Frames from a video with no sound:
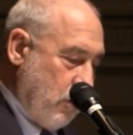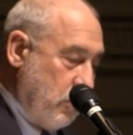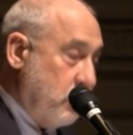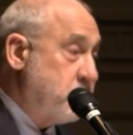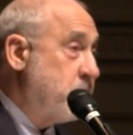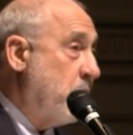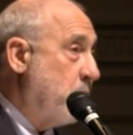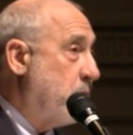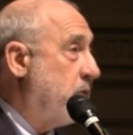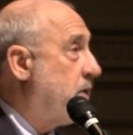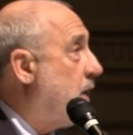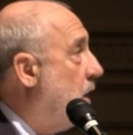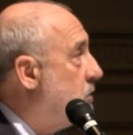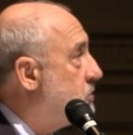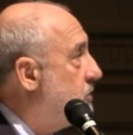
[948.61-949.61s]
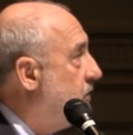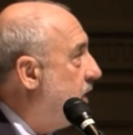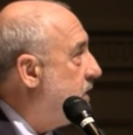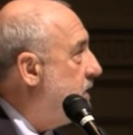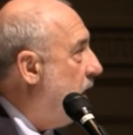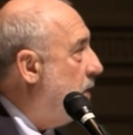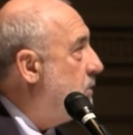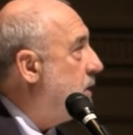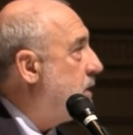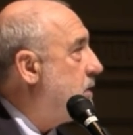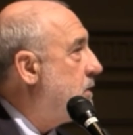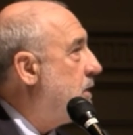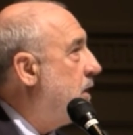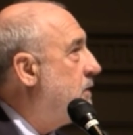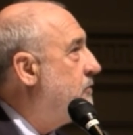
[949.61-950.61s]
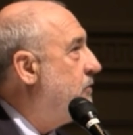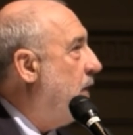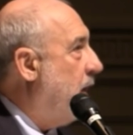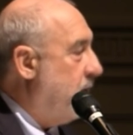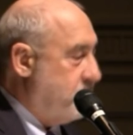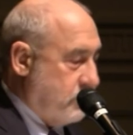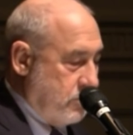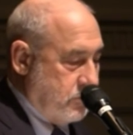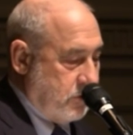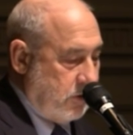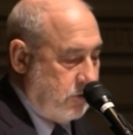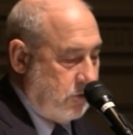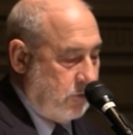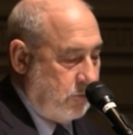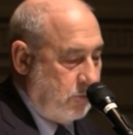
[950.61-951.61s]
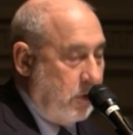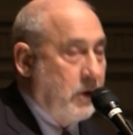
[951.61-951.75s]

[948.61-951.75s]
chairman of the Council of Economic Advisors under